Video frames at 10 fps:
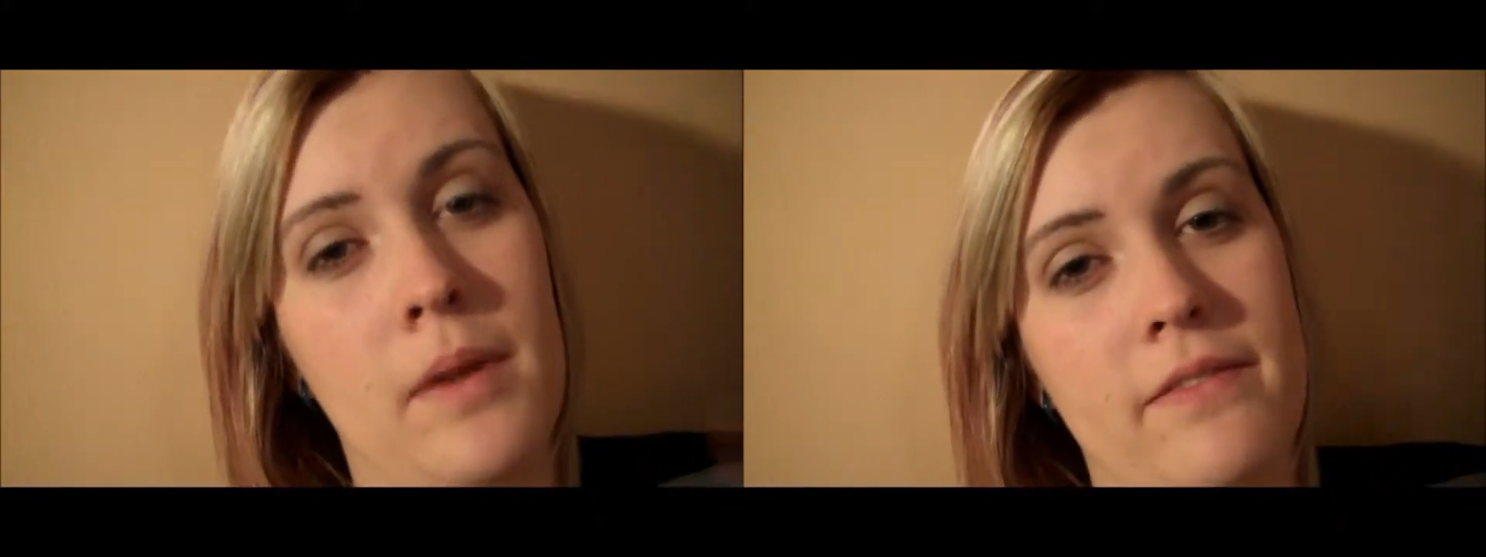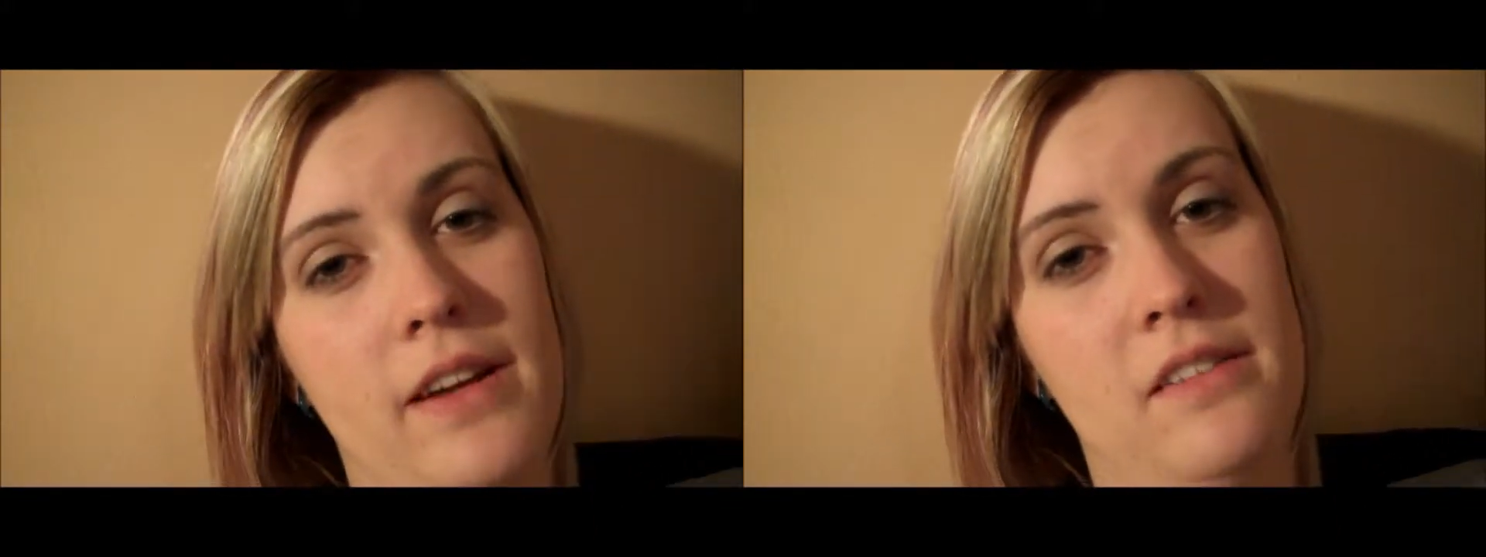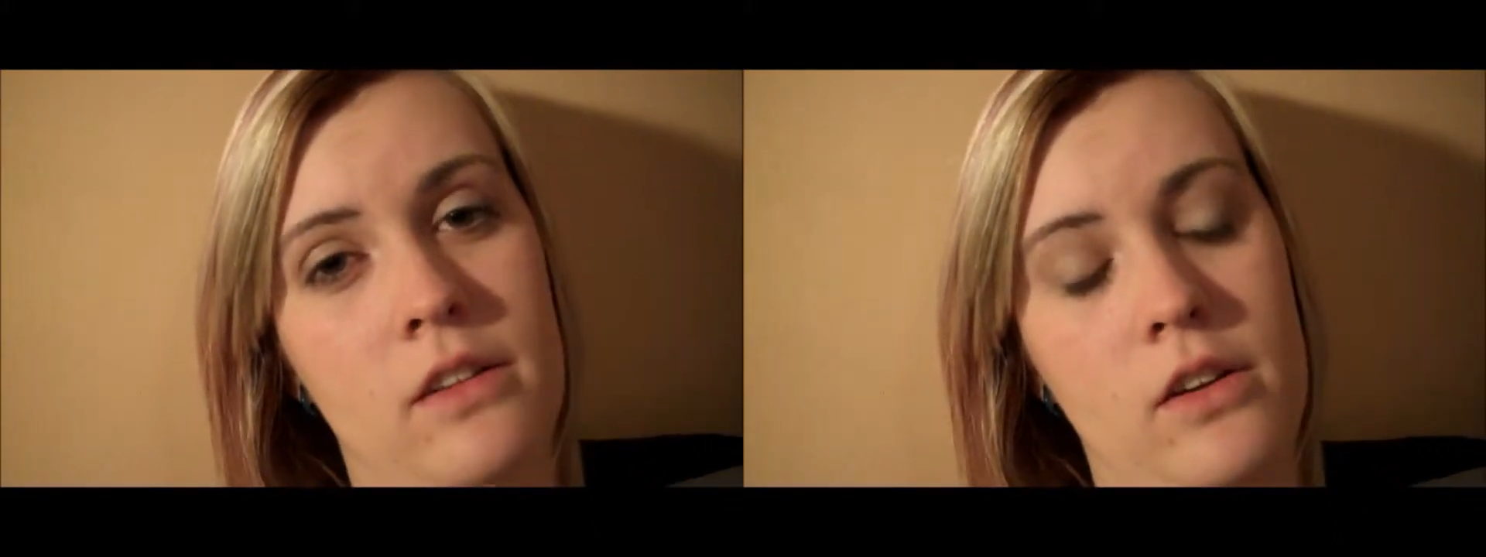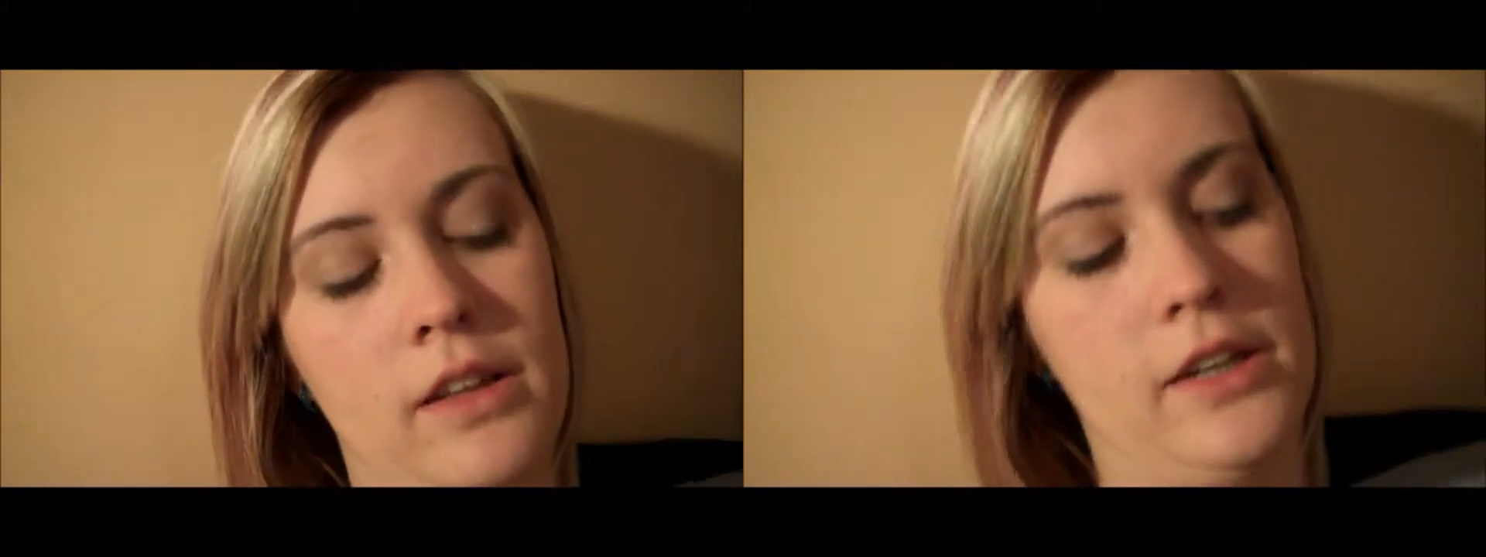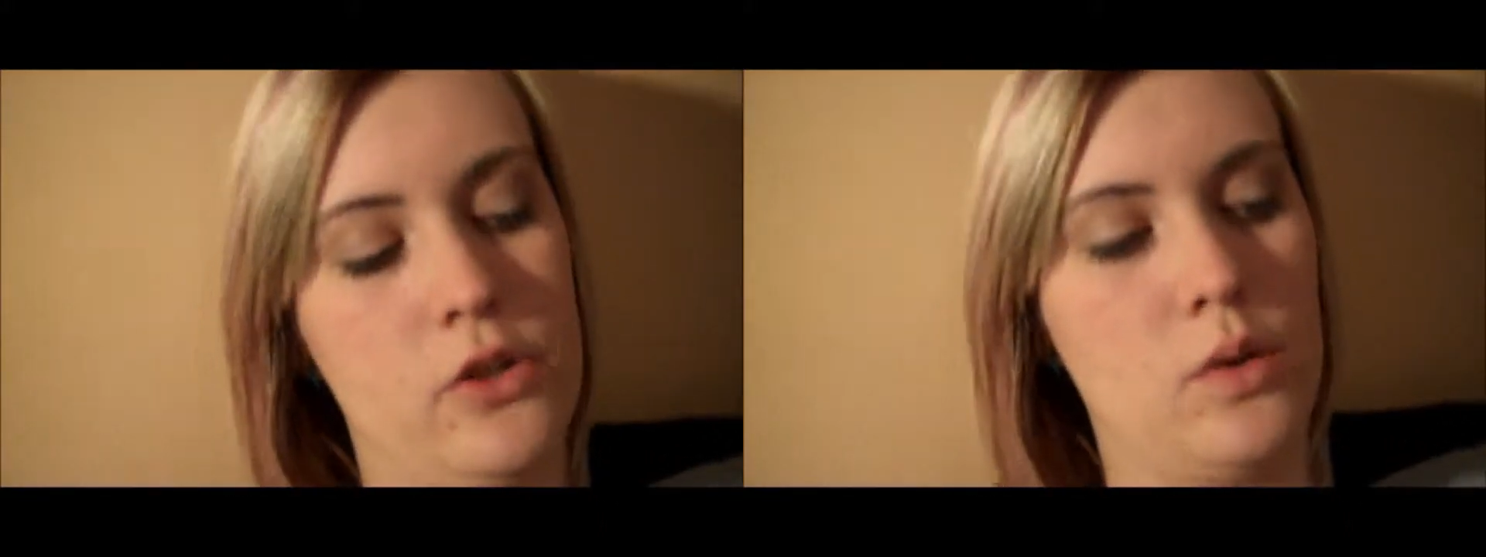my face and
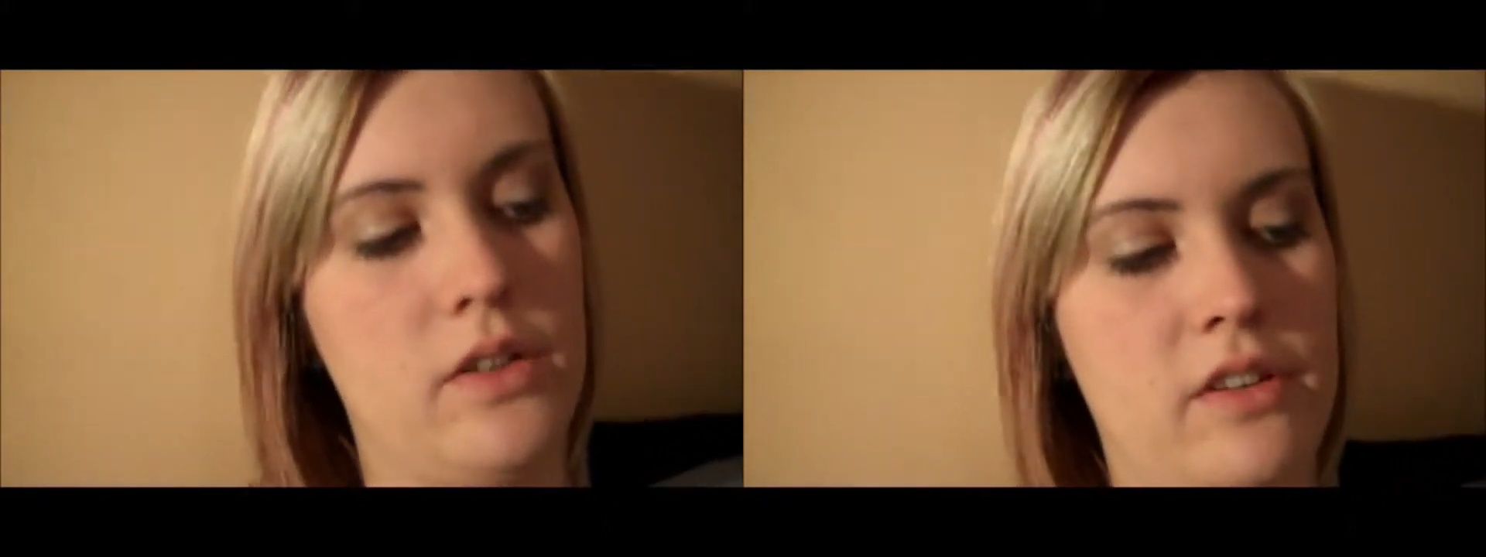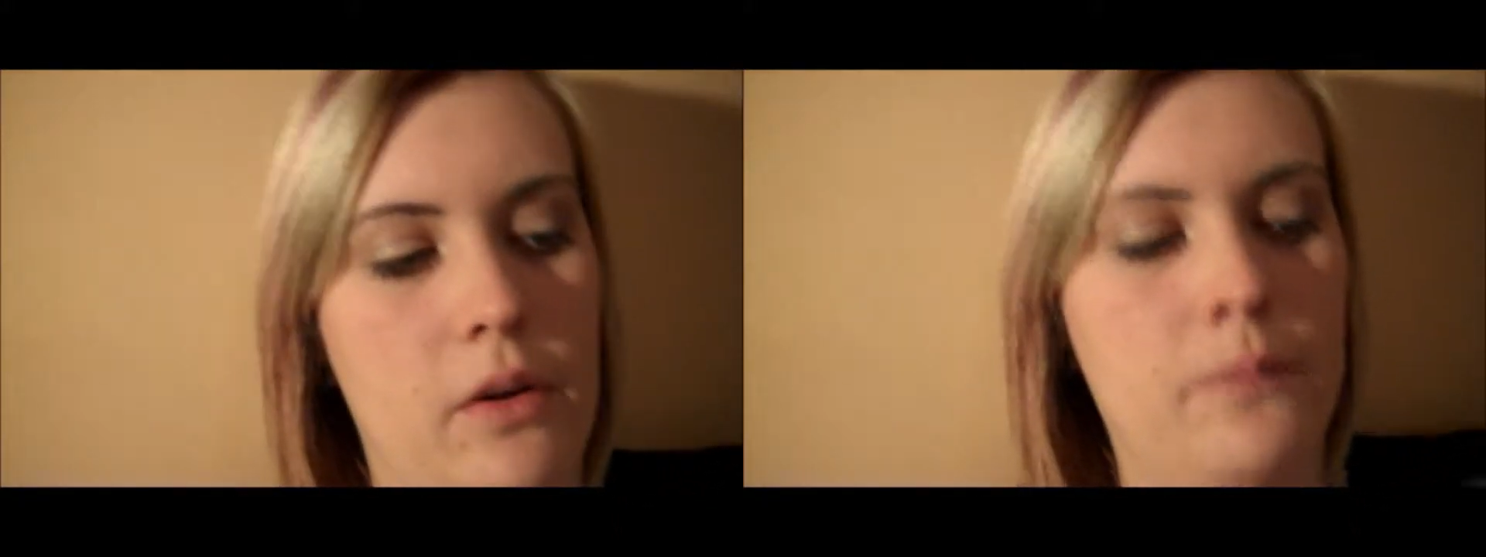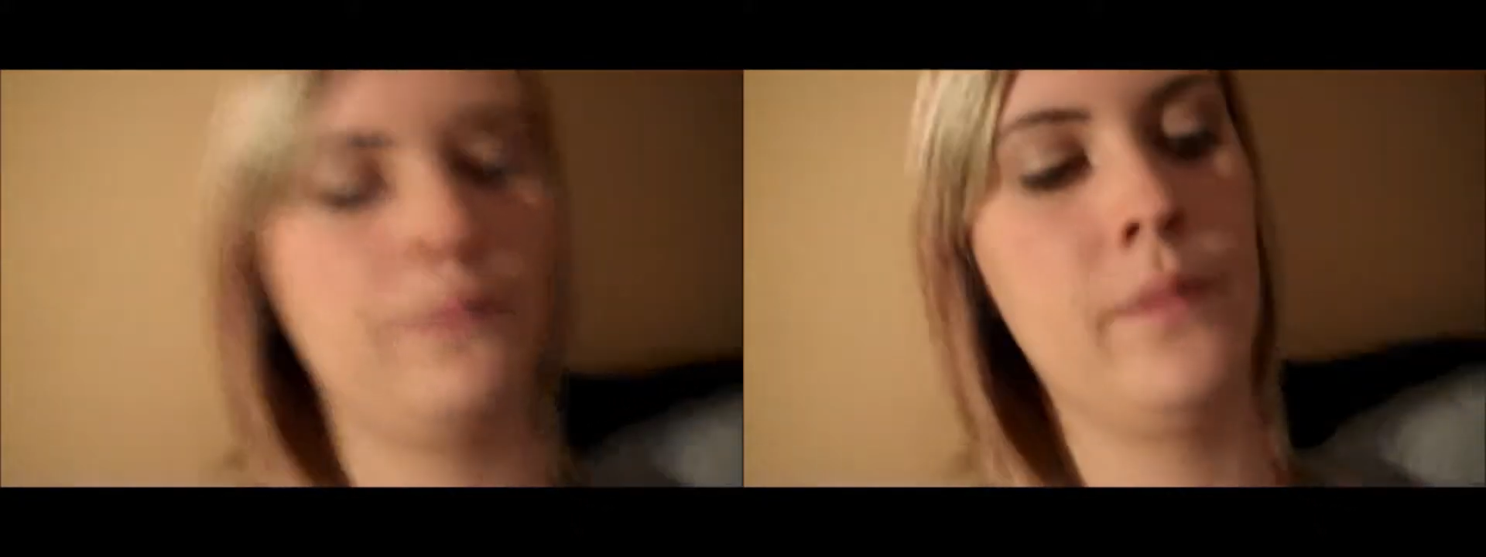looking like a dork, so